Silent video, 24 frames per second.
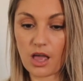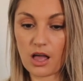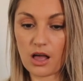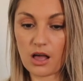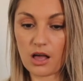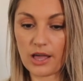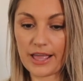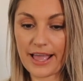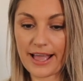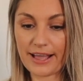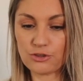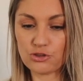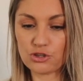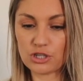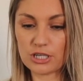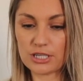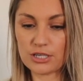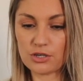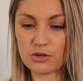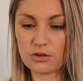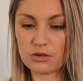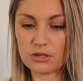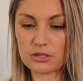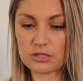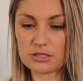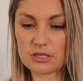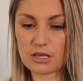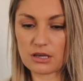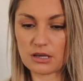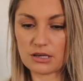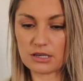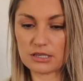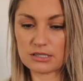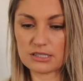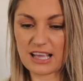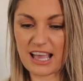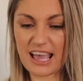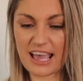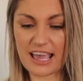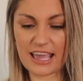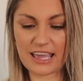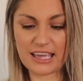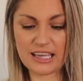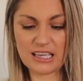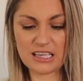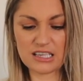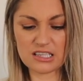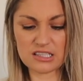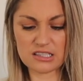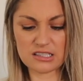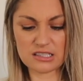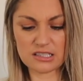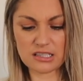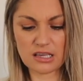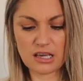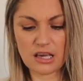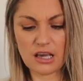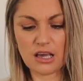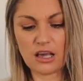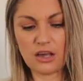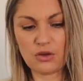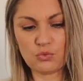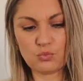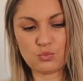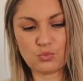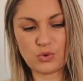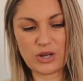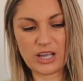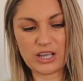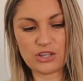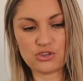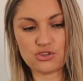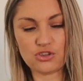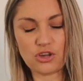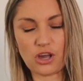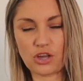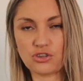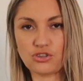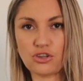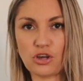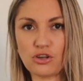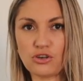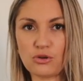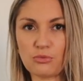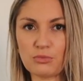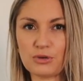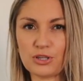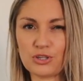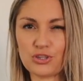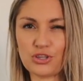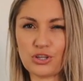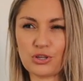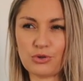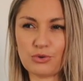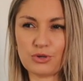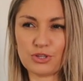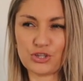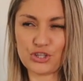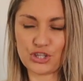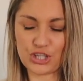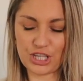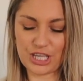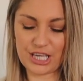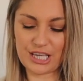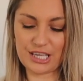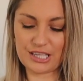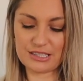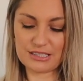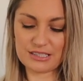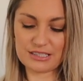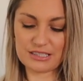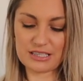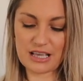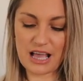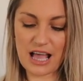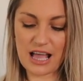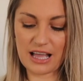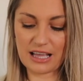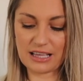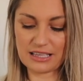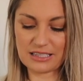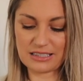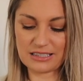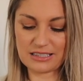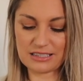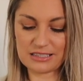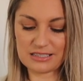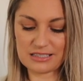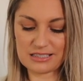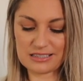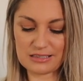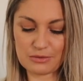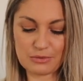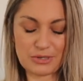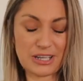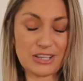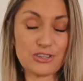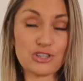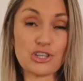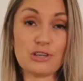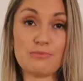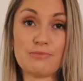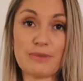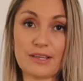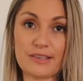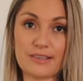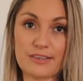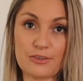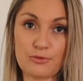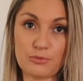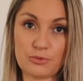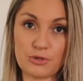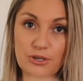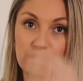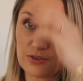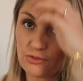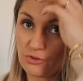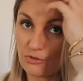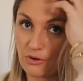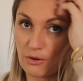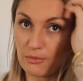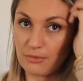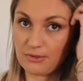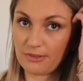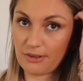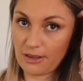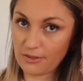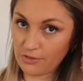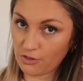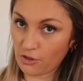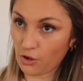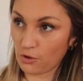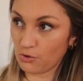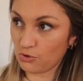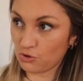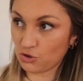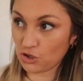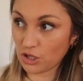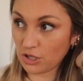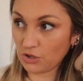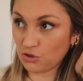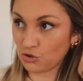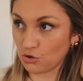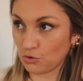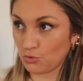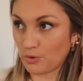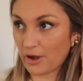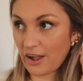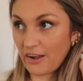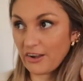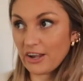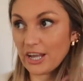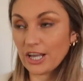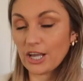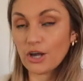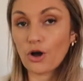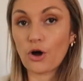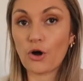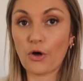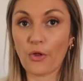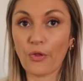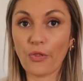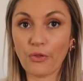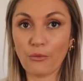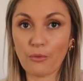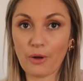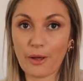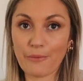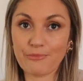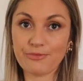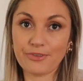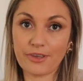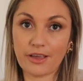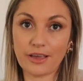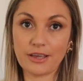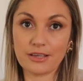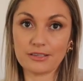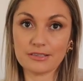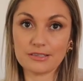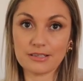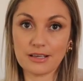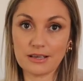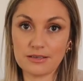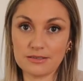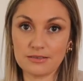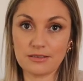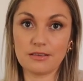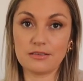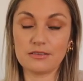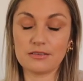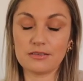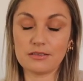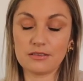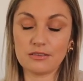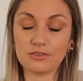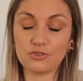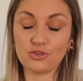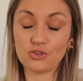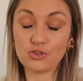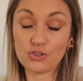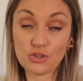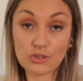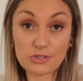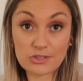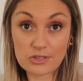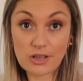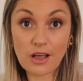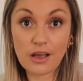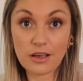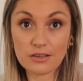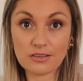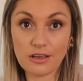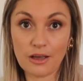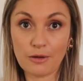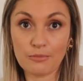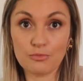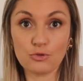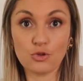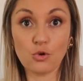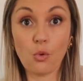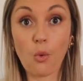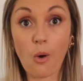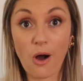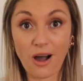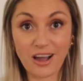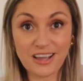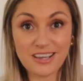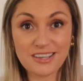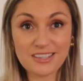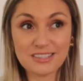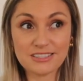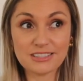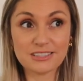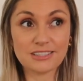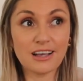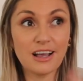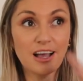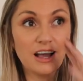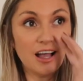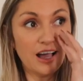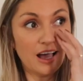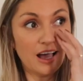I actually got a size 8, which I don't normally do in jeans, and someone actually messaged me on Instagram and said, those jeans you're wearing on the website, it says to size up twice.